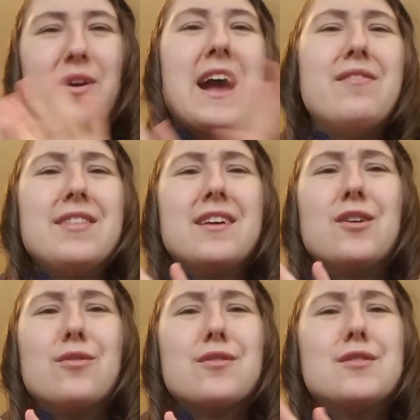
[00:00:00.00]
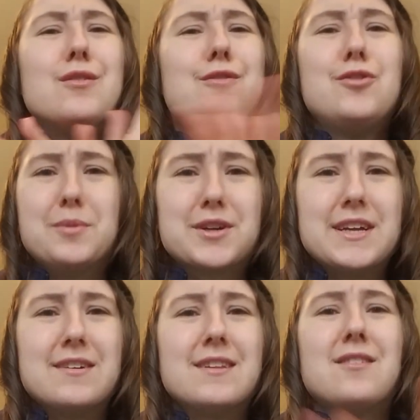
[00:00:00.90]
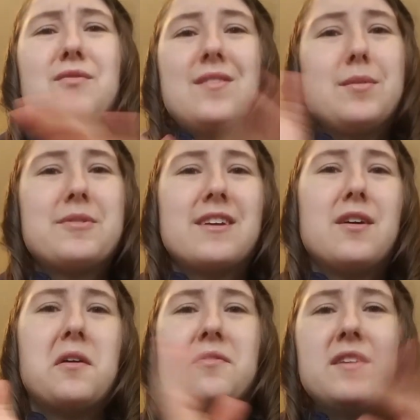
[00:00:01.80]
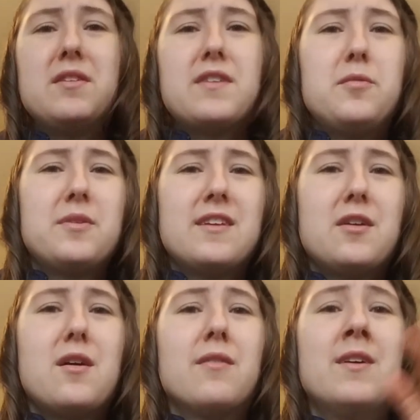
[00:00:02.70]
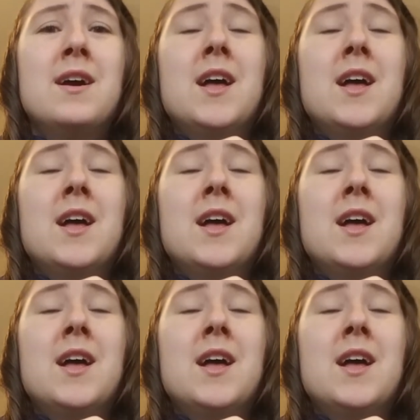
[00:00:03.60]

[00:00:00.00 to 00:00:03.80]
where everything goes on super clearance, 50% off, 75% off.